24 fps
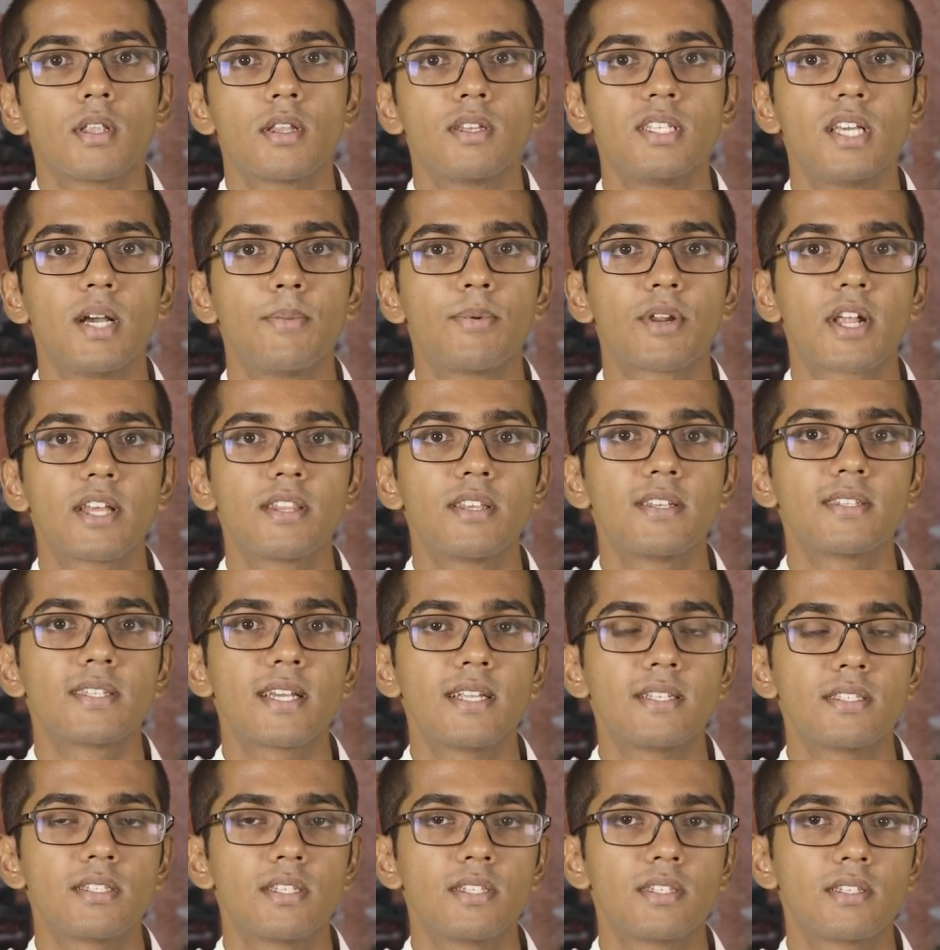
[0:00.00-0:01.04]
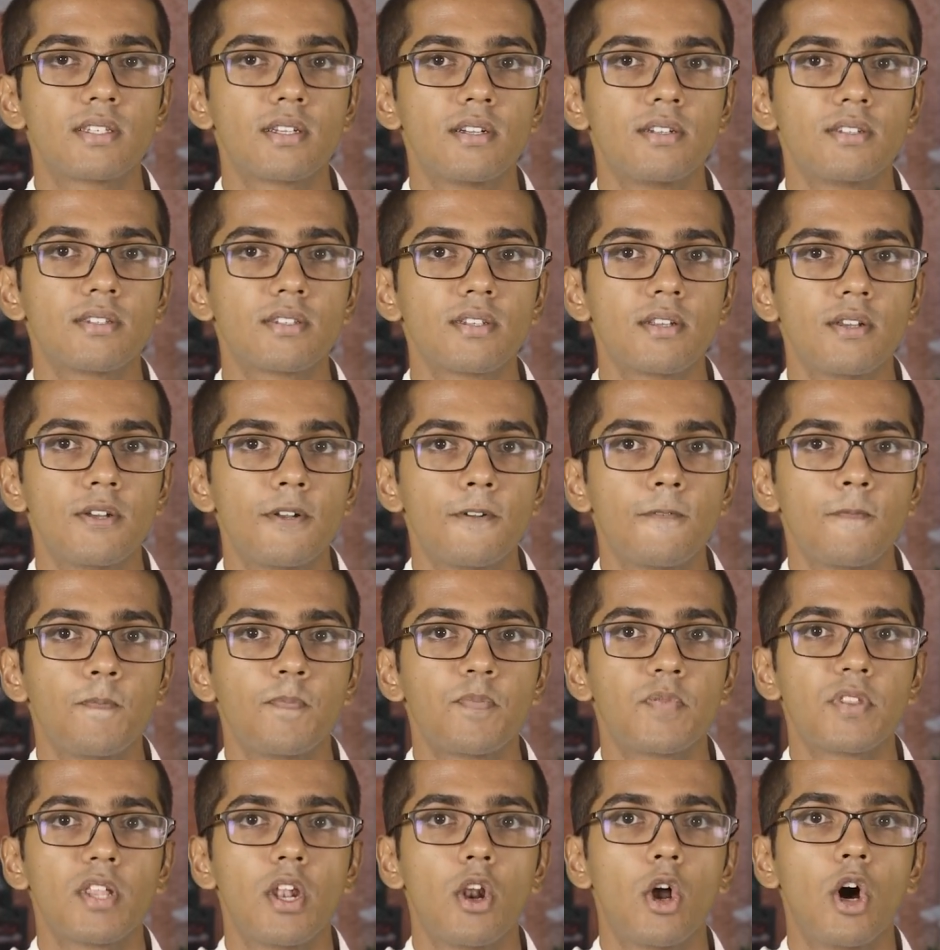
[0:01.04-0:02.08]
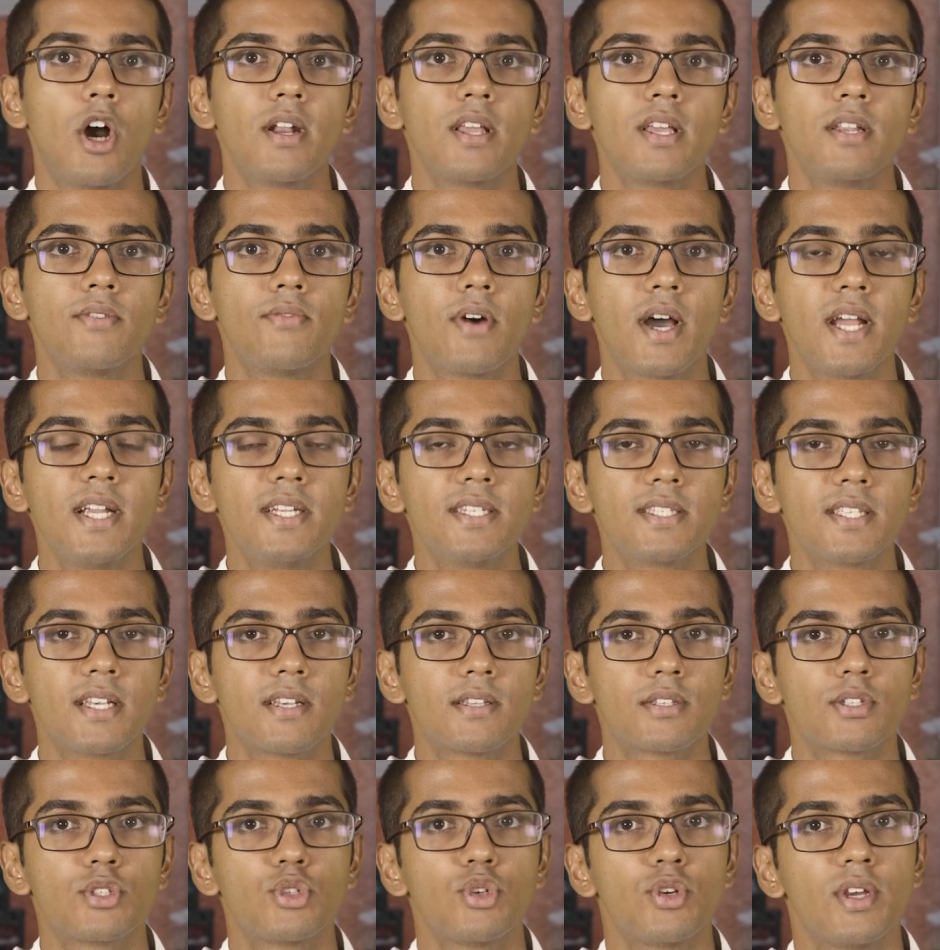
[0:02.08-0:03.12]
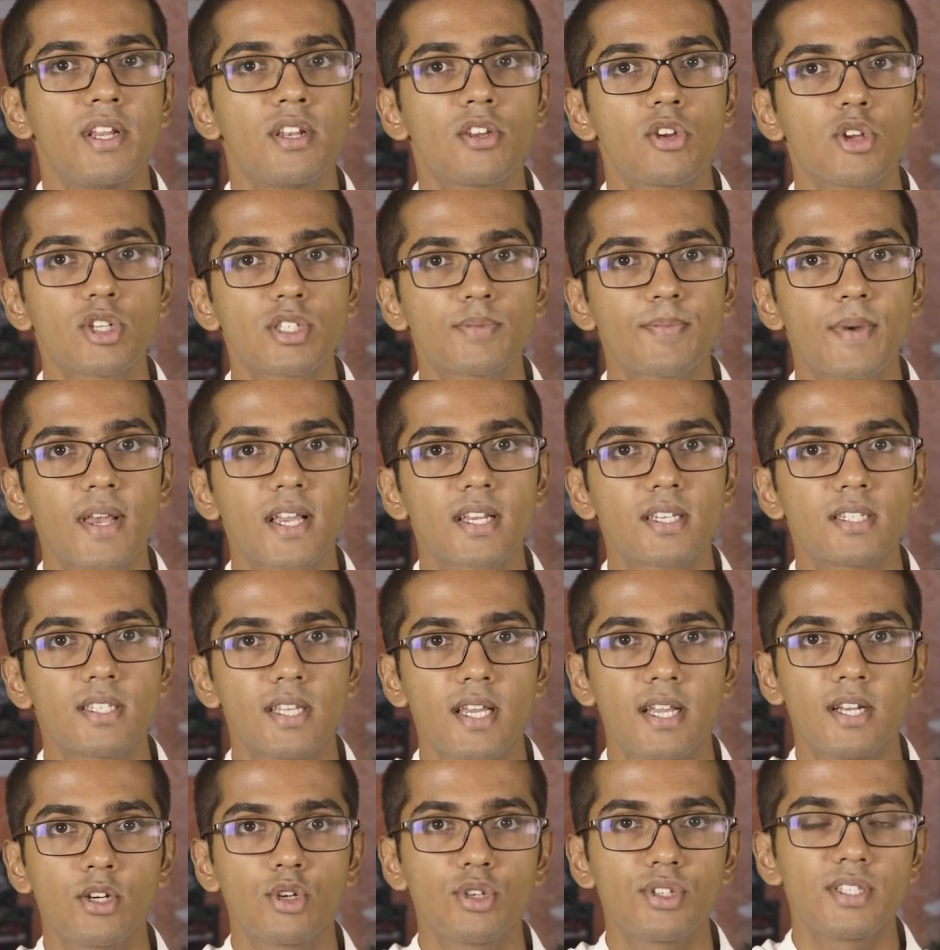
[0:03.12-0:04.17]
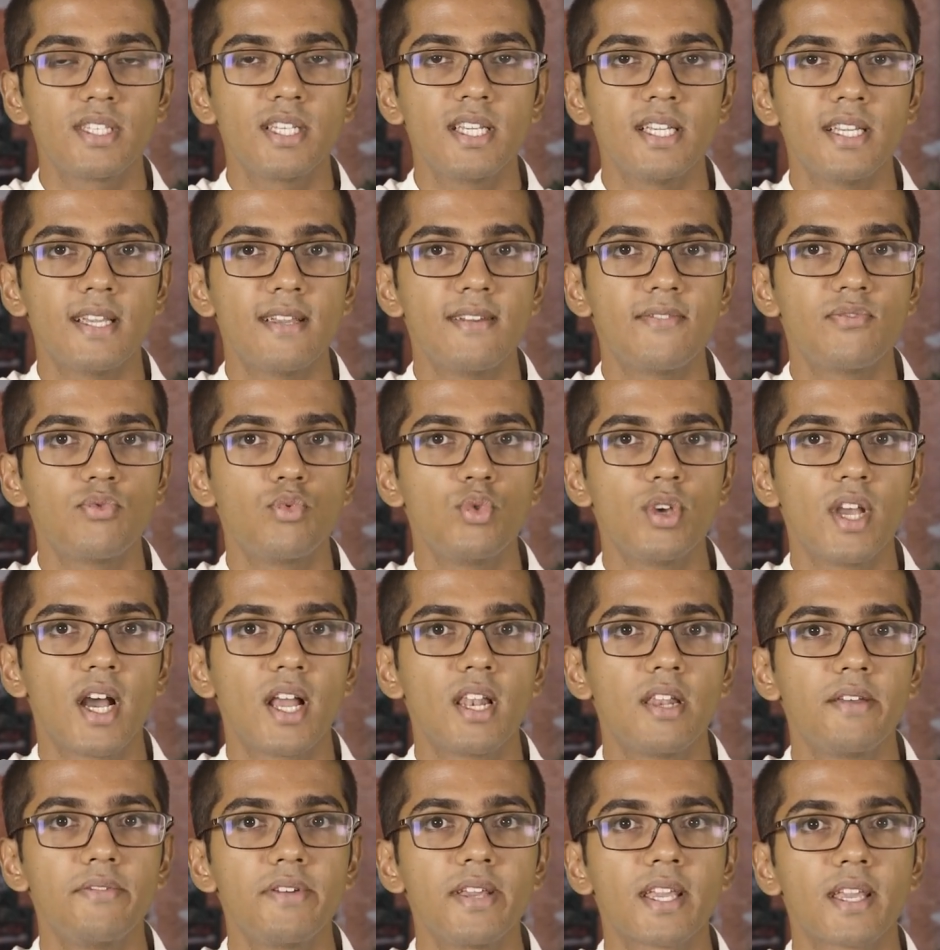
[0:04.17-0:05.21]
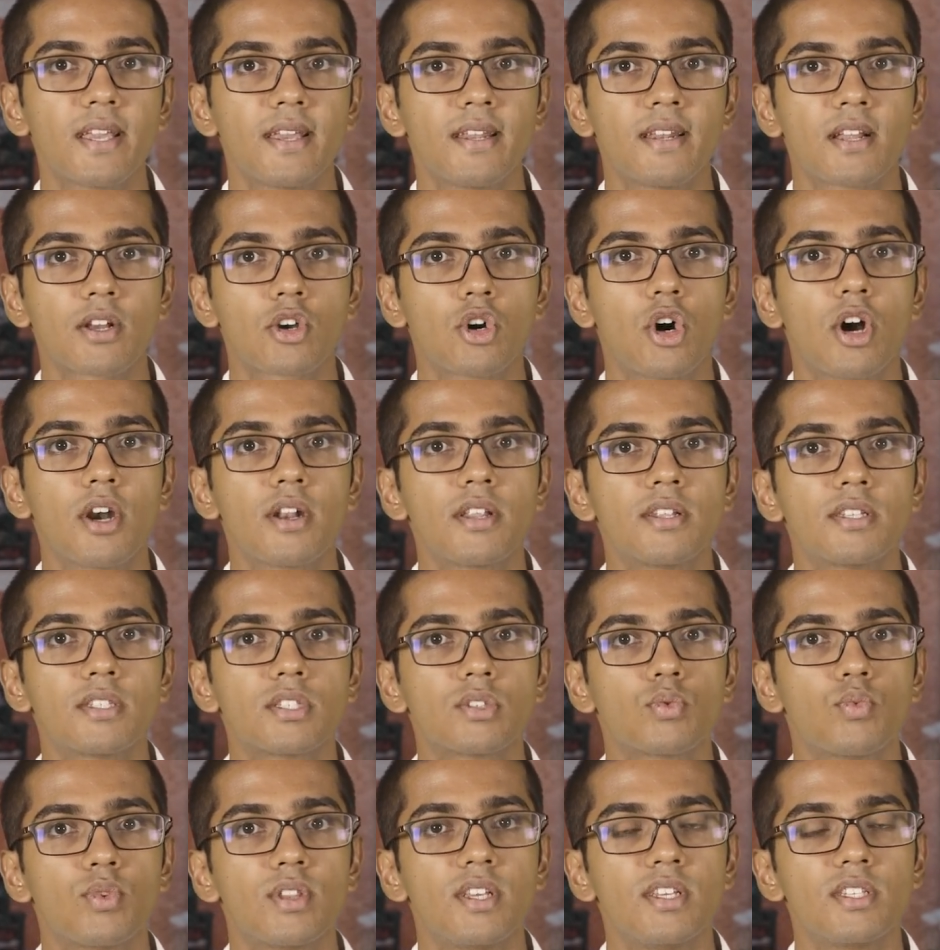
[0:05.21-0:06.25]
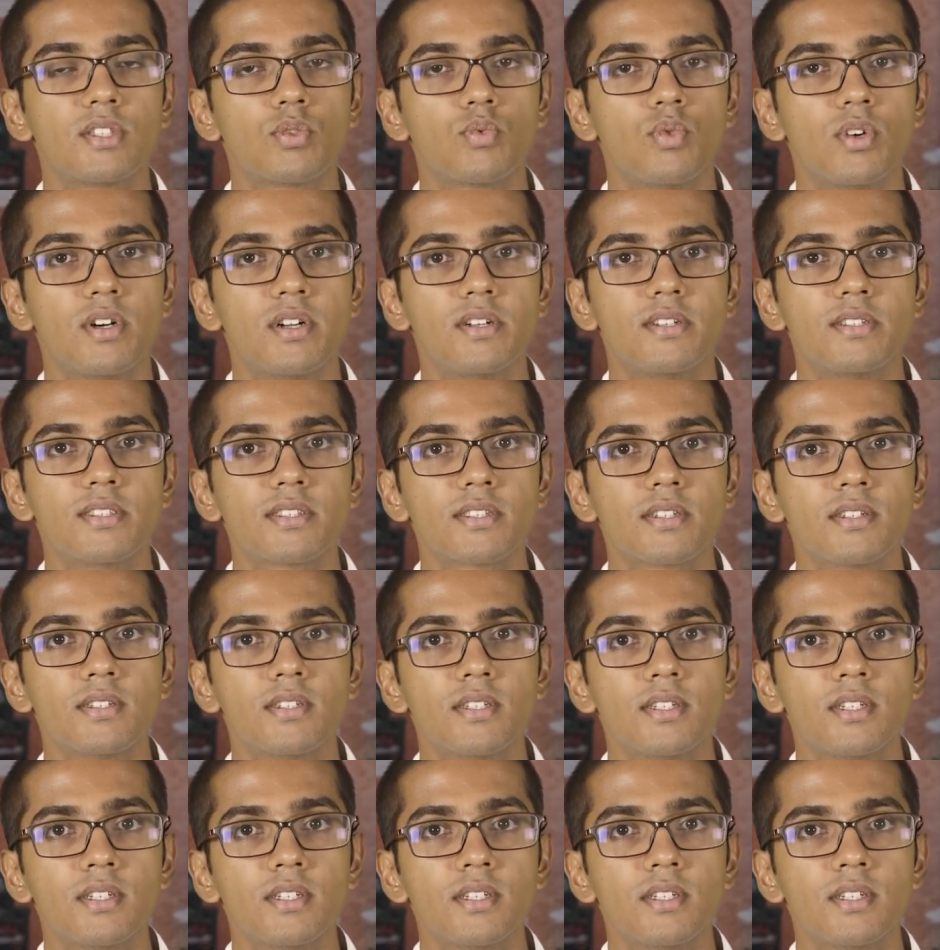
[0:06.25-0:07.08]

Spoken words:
Dear brothers and sisters, the Lord invites us to introspect and to see if we are living in accordance with his words.